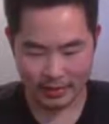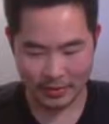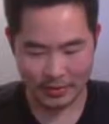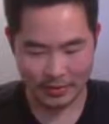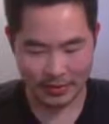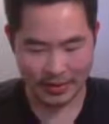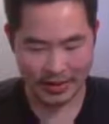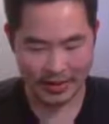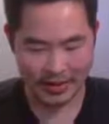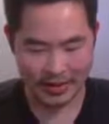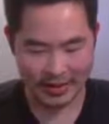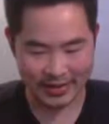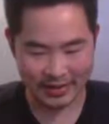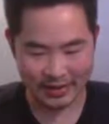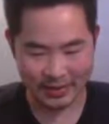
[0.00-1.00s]
Okay,
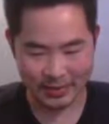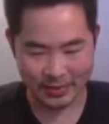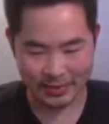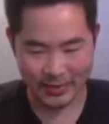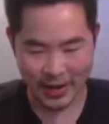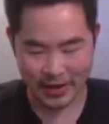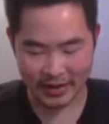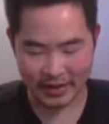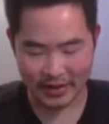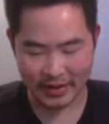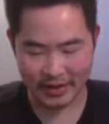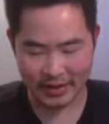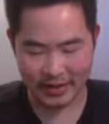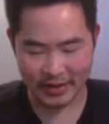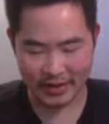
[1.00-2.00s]
so my
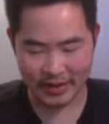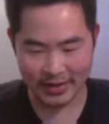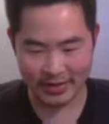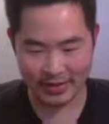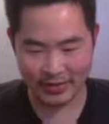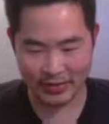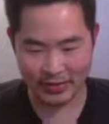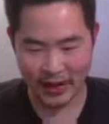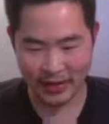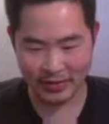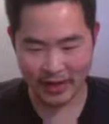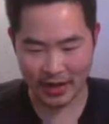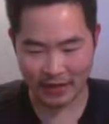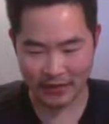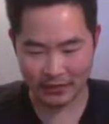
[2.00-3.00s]
Dylan is
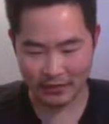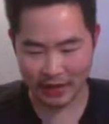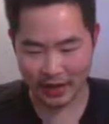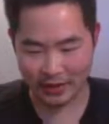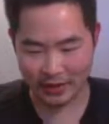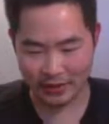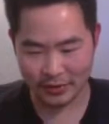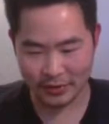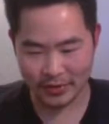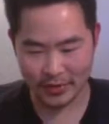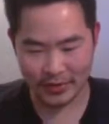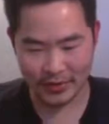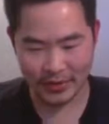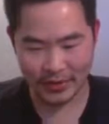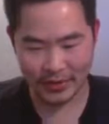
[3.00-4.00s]

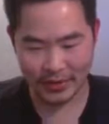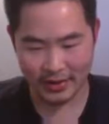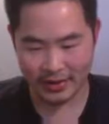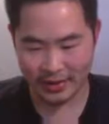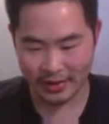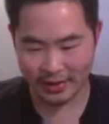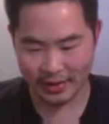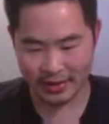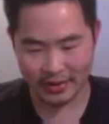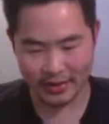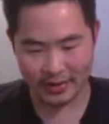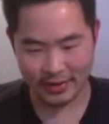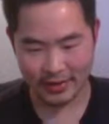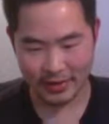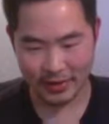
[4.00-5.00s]
5,500.
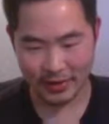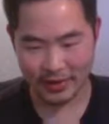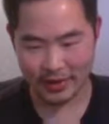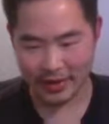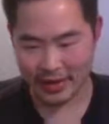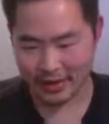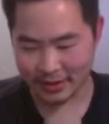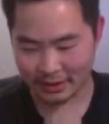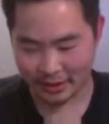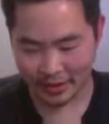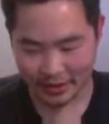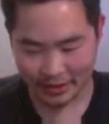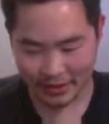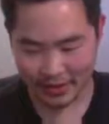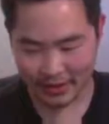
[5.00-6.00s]
Oh yeah, so
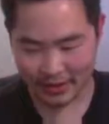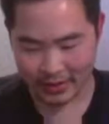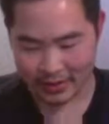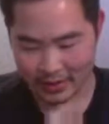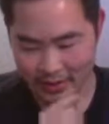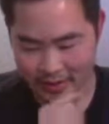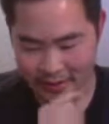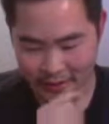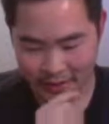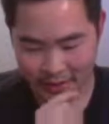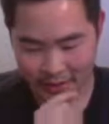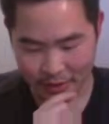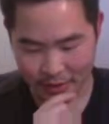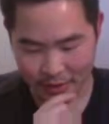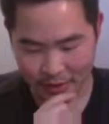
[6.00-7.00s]
he will instantly kill
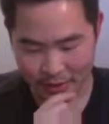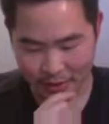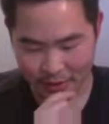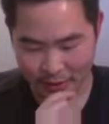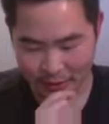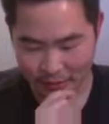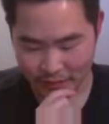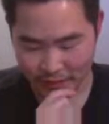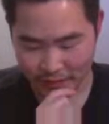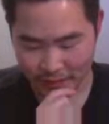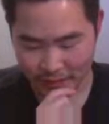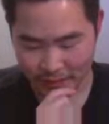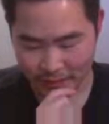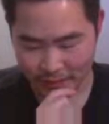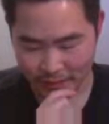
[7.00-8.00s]
anyone if
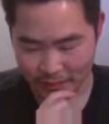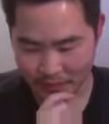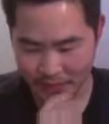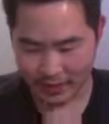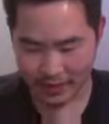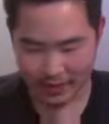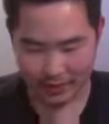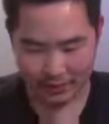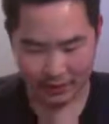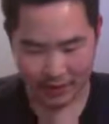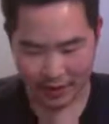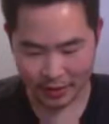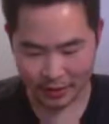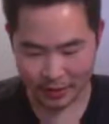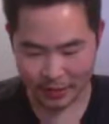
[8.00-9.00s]
when
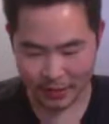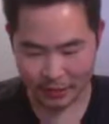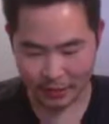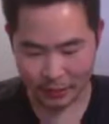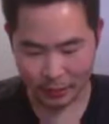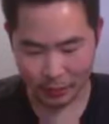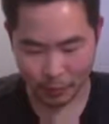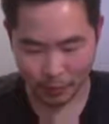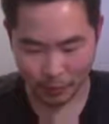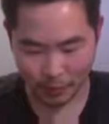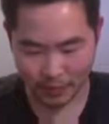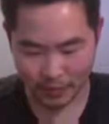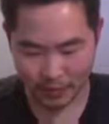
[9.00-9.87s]
I use my full orb.